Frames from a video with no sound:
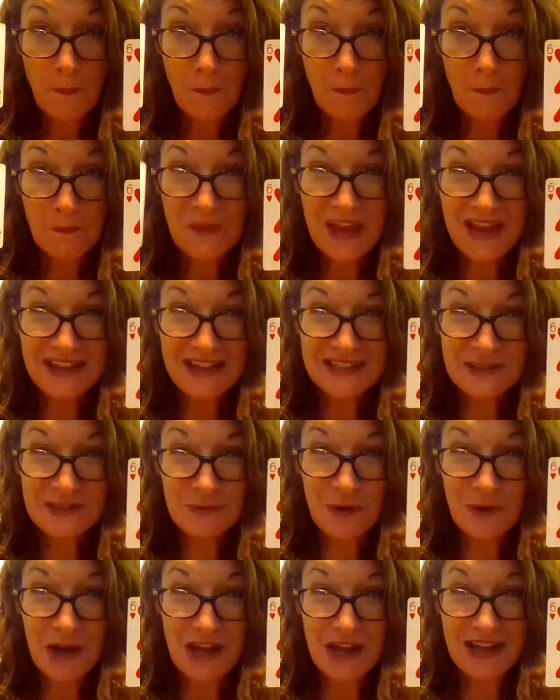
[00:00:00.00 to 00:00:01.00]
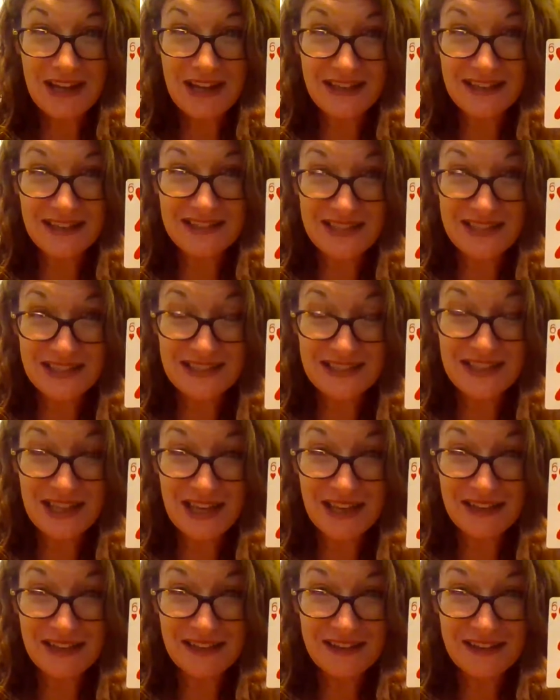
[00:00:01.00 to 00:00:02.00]
That's right. Is this
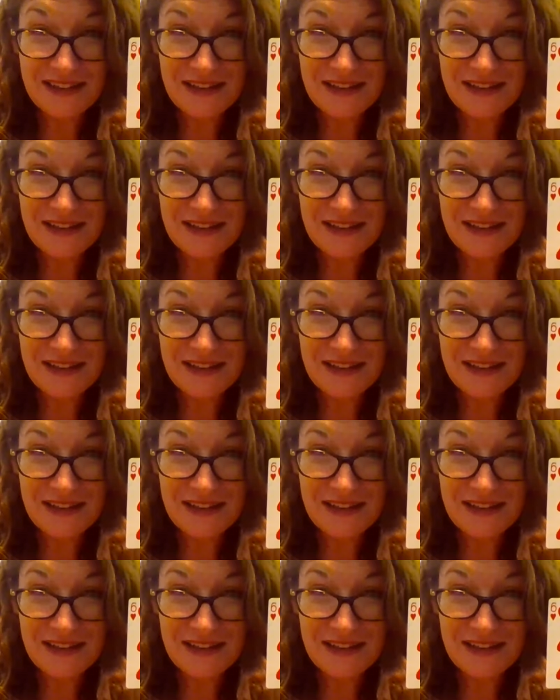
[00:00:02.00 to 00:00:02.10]
it?